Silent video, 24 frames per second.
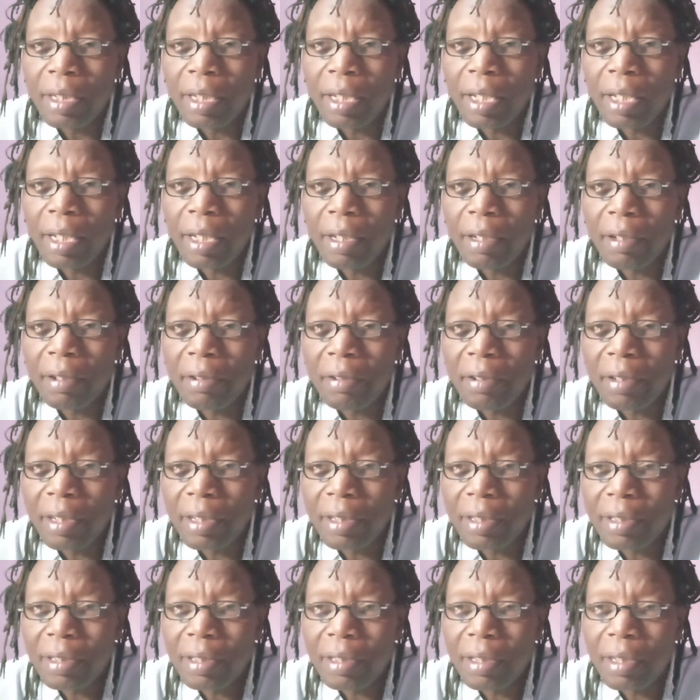and
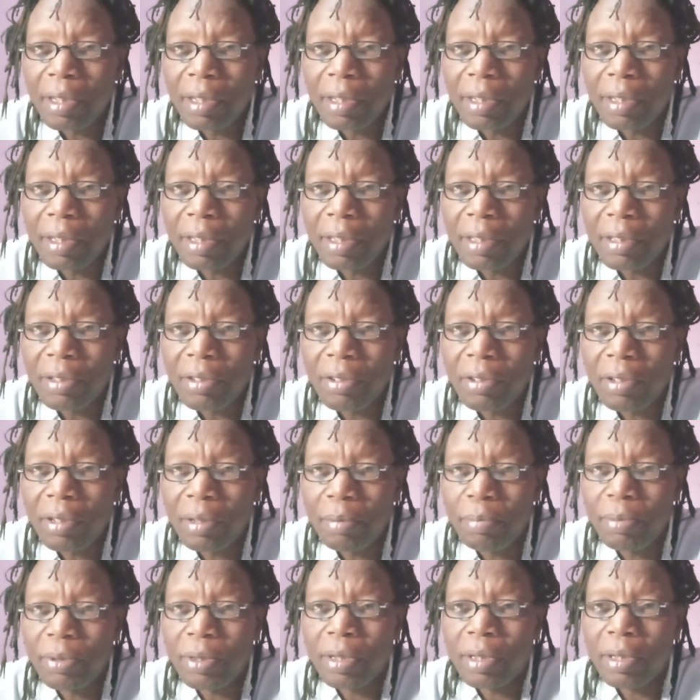reads the
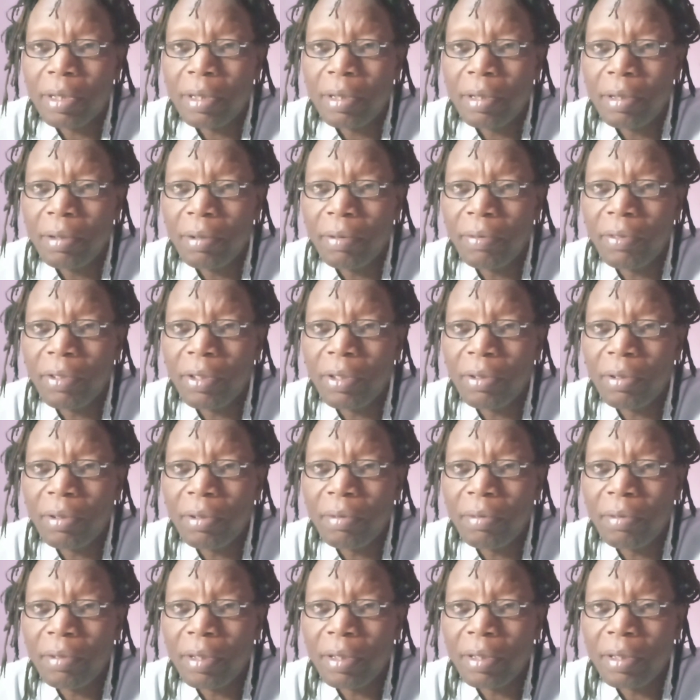script of the
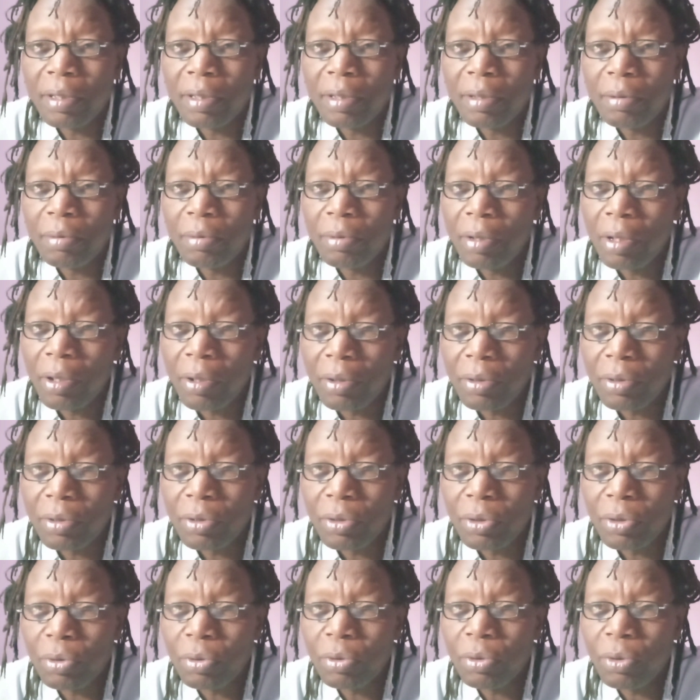universe
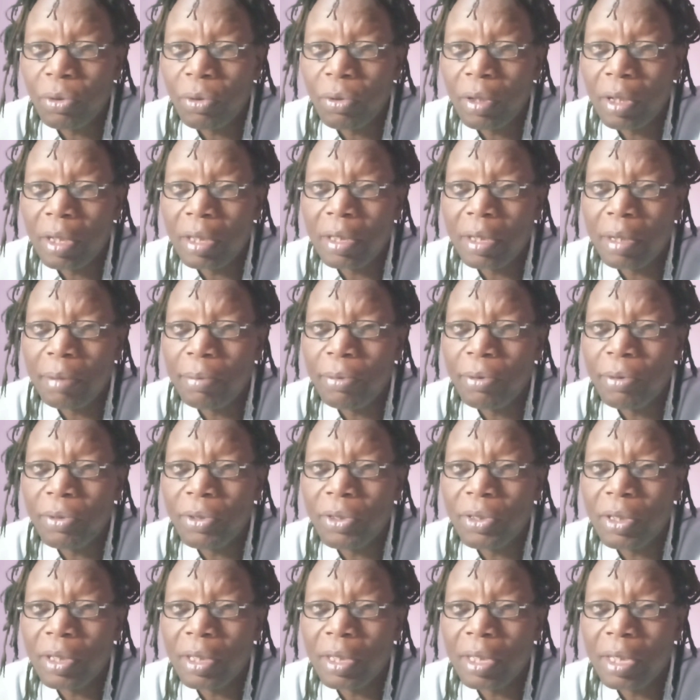without you knowing
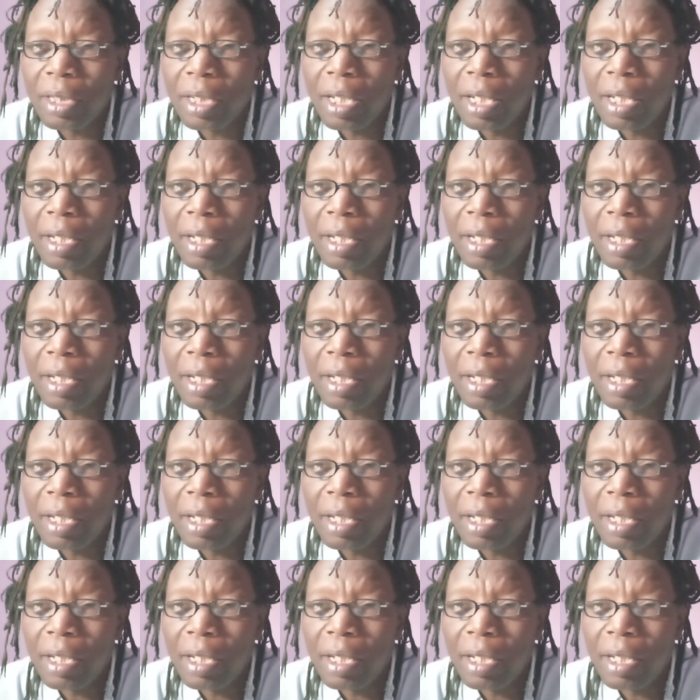subconsciously,